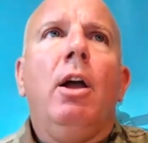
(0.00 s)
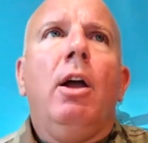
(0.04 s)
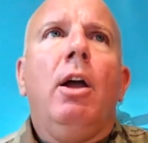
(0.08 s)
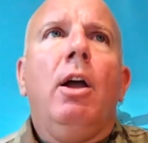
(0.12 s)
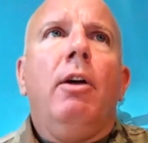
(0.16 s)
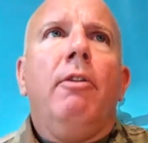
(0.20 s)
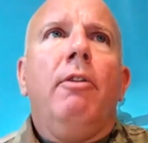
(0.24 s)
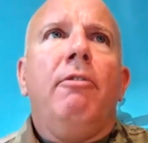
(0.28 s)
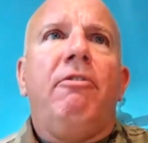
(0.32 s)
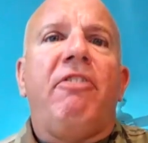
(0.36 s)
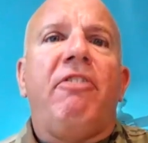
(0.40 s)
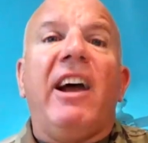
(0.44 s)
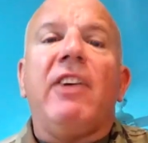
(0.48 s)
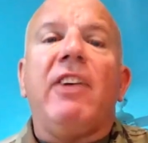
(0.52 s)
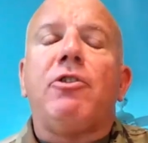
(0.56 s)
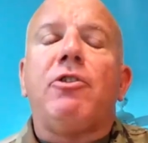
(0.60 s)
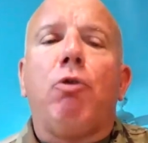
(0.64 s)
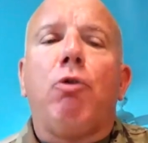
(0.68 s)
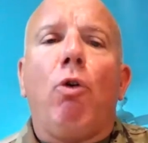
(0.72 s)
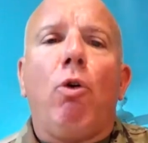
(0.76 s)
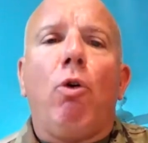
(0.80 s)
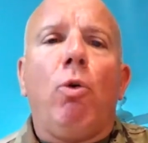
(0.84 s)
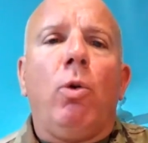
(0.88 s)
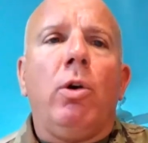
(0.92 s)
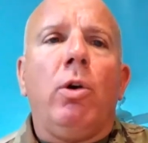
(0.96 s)
fast
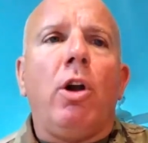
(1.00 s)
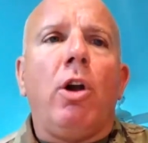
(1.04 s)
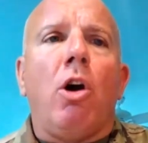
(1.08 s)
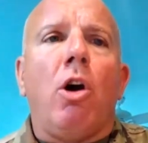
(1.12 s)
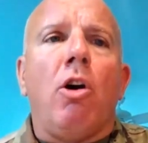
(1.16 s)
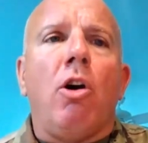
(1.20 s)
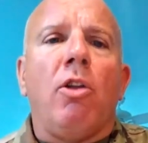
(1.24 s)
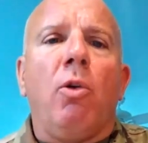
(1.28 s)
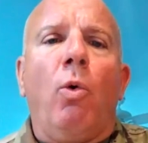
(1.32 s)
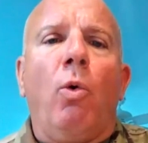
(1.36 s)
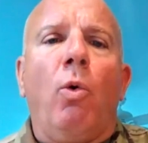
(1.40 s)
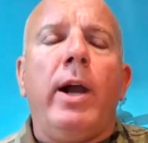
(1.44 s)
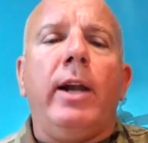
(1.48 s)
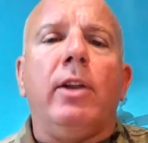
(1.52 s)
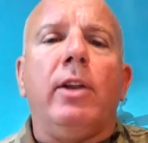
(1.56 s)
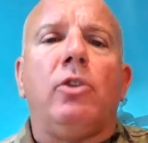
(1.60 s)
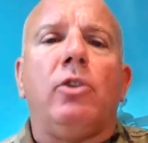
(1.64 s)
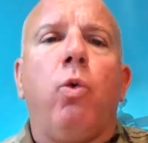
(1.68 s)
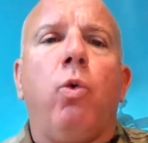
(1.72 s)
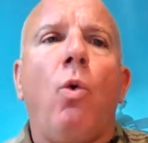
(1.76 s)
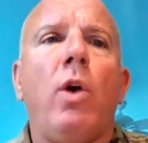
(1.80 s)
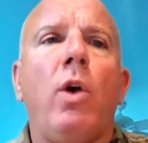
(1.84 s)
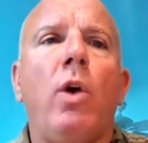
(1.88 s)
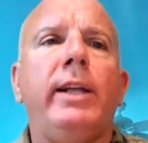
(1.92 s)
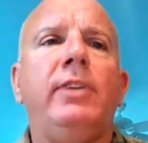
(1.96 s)
forward all the way to
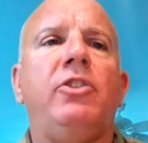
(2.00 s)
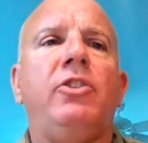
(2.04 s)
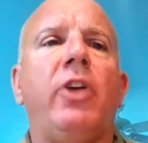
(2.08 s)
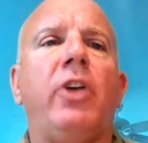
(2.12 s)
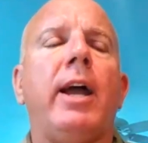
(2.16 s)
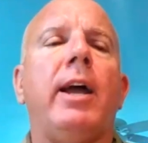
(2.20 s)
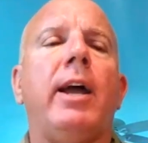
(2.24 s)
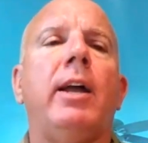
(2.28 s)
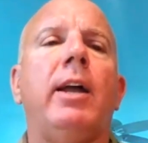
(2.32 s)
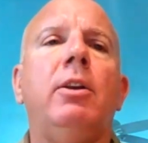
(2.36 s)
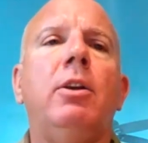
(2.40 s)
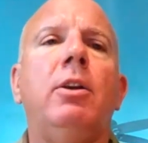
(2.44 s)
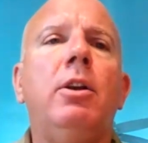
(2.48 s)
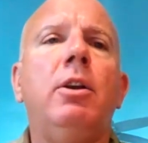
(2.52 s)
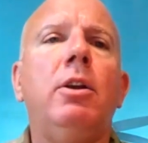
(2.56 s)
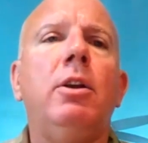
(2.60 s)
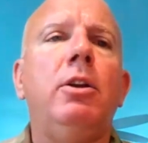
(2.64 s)
2010,